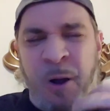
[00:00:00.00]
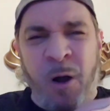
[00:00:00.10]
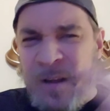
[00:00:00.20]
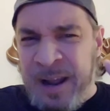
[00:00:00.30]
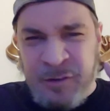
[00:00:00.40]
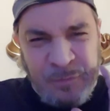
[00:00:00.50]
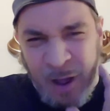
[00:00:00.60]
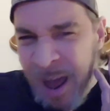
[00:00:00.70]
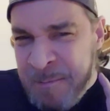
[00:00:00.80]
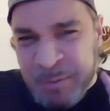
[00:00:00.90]
all kinds of
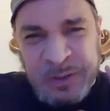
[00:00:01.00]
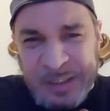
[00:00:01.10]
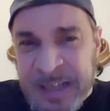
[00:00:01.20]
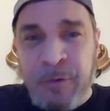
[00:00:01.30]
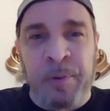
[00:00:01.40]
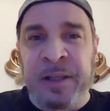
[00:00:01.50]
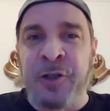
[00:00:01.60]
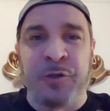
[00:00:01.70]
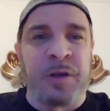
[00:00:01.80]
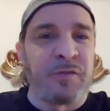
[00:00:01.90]
unbelievable
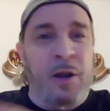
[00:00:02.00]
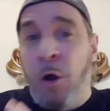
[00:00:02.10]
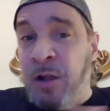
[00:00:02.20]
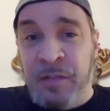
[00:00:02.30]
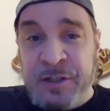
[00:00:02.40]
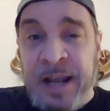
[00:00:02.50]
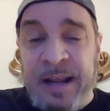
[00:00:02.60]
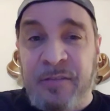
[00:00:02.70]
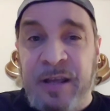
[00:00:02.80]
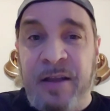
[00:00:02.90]
injuries that all the
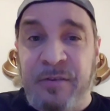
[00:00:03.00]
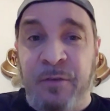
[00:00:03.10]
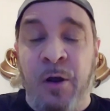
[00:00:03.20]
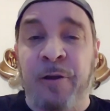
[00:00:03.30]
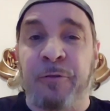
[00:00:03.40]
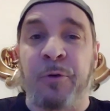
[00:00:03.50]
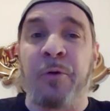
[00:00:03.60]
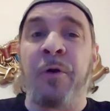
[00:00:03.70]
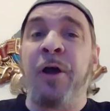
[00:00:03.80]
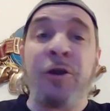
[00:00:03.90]
Jackass guys have gone
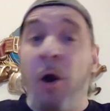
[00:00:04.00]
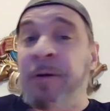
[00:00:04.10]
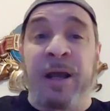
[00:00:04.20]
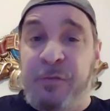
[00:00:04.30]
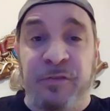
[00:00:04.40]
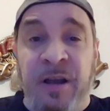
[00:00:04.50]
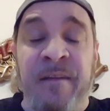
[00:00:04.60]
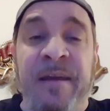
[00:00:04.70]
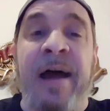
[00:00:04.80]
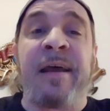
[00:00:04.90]
through. Nobody else has
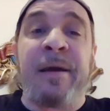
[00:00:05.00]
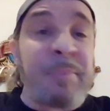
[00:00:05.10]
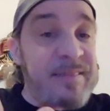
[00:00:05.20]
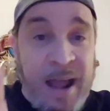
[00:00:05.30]
done that. But